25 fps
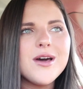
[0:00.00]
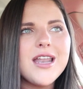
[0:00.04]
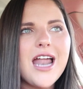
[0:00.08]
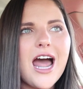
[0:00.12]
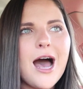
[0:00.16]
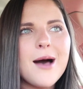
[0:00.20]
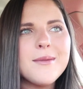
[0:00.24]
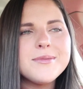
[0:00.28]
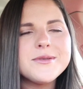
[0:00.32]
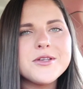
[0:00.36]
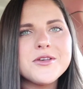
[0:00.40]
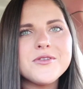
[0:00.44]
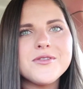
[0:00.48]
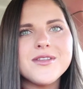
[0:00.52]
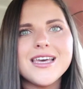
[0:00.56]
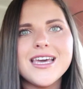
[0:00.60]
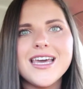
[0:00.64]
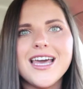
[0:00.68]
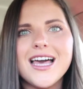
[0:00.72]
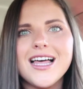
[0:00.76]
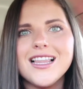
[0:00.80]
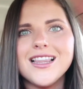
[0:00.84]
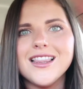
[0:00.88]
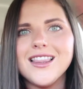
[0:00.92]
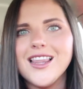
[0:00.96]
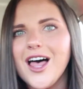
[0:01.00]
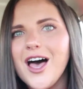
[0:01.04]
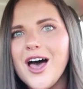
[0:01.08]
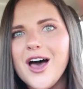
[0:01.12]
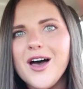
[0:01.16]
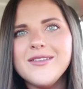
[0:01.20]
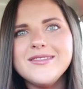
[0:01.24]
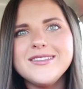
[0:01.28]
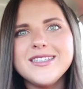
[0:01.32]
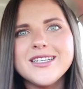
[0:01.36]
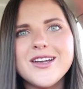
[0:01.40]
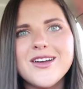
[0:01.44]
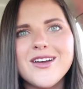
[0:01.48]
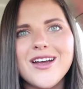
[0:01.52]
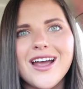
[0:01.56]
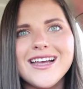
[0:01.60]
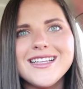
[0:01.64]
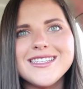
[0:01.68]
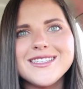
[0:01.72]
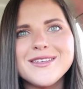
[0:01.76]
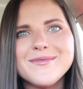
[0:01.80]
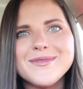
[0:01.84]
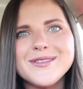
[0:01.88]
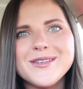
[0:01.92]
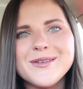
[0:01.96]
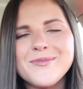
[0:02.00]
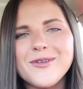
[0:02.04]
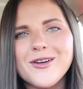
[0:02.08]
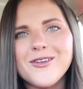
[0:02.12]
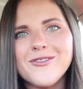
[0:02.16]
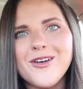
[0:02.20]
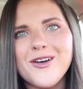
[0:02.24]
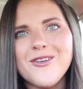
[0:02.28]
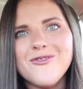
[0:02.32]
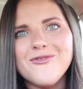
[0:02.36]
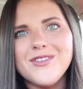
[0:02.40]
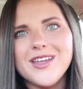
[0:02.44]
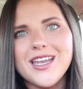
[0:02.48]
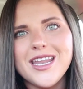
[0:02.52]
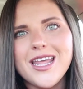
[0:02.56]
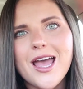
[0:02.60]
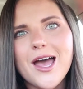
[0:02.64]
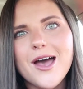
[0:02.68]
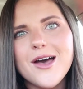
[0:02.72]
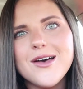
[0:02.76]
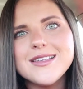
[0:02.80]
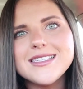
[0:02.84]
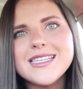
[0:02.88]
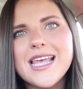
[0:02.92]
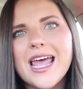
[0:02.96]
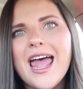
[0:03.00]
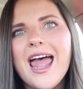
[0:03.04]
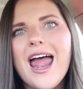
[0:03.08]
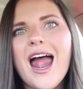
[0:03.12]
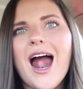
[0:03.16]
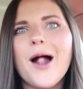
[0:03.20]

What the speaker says: would absolutely love to create some super fun videos.